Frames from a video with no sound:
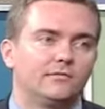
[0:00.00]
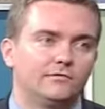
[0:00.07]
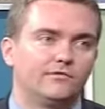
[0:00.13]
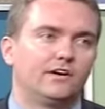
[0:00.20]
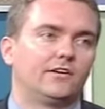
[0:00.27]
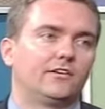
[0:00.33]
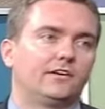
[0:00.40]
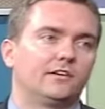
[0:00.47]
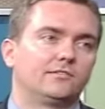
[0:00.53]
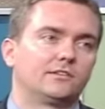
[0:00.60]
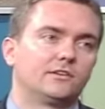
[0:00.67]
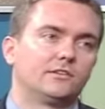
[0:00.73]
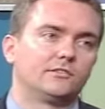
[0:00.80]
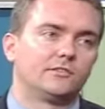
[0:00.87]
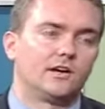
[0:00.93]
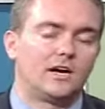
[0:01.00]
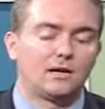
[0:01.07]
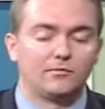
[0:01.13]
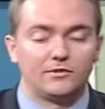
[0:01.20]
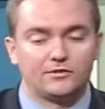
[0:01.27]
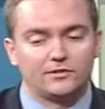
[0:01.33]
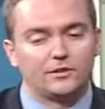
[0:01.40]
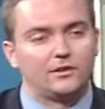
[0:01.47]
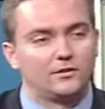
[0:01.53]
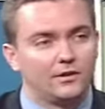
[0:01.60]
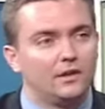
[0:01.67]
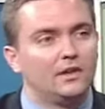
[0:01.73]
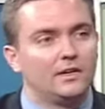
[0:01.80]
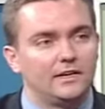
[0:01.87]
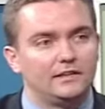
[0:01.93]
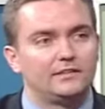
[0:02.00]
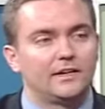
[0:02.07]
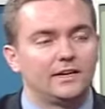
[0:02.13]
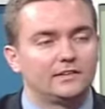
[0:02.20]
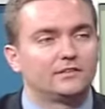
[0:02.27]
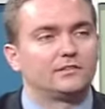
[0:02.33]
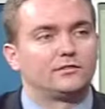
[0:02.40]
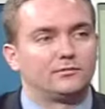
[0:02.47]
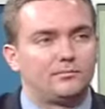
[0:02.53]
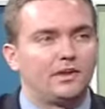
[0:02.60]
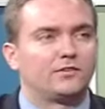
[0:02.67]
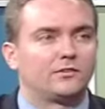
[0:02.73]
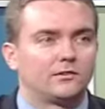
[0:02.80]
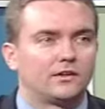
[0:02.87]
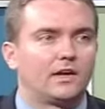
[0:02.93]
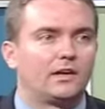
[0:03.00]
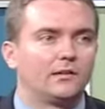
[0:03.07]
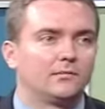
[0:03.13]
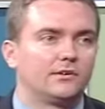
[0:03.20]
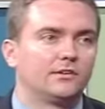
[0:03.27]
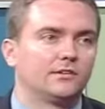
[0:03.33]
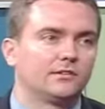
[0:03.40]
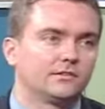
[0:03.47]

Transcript: very difficult job, and so it, it takes a special kind of person.